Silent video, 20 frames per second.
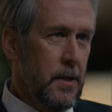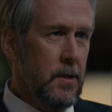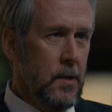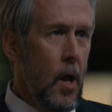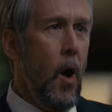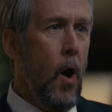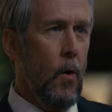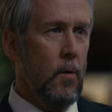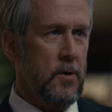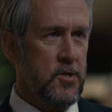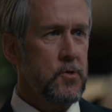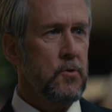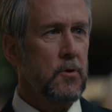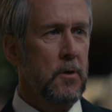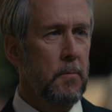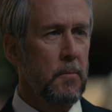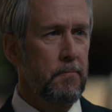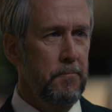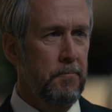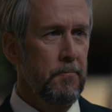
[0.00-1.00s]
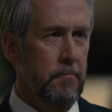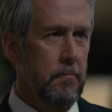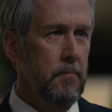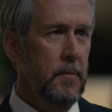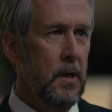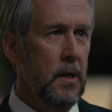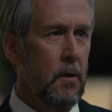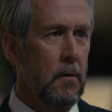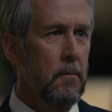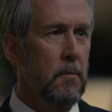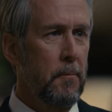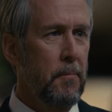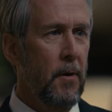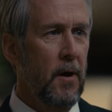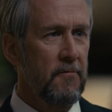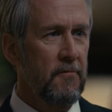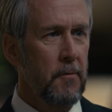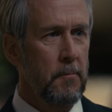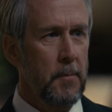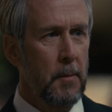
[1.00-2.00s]
No, sure. You know,
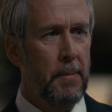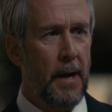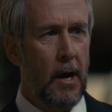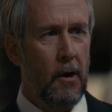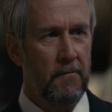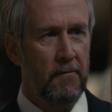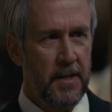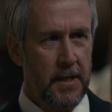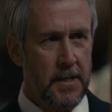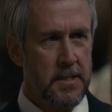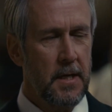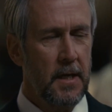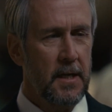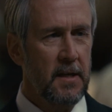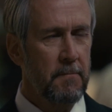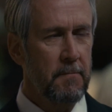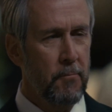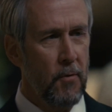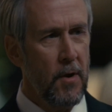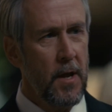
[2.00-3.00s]
apart from the power of the executive